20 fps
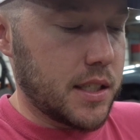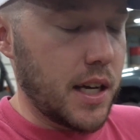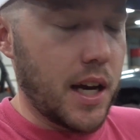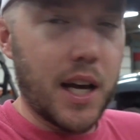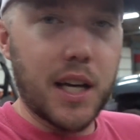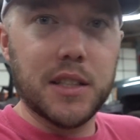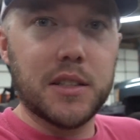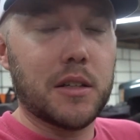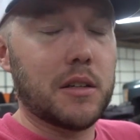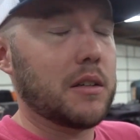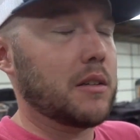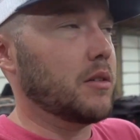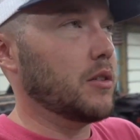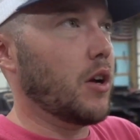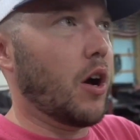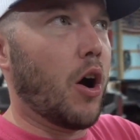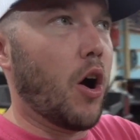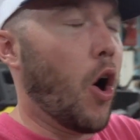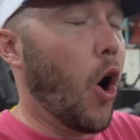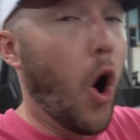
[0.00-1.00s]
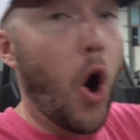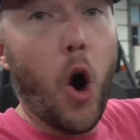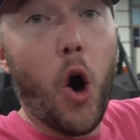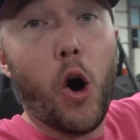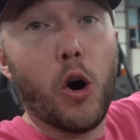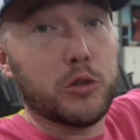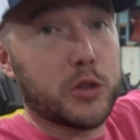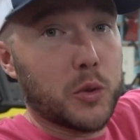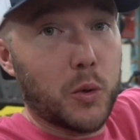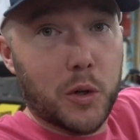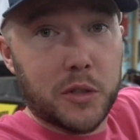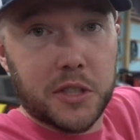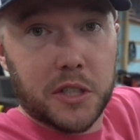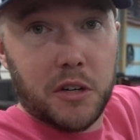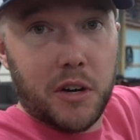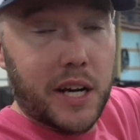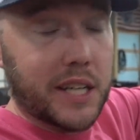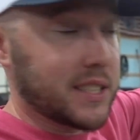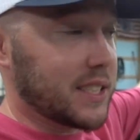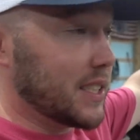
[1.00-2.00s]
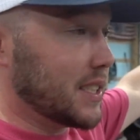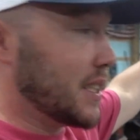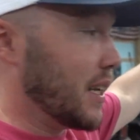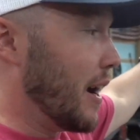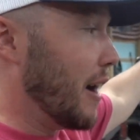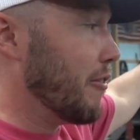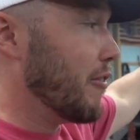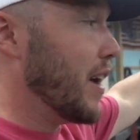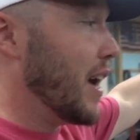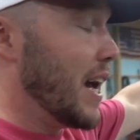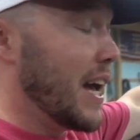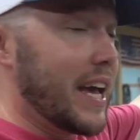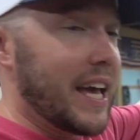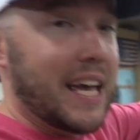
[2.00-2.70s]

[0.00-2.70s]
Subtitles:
does all sorts of crazy stuff.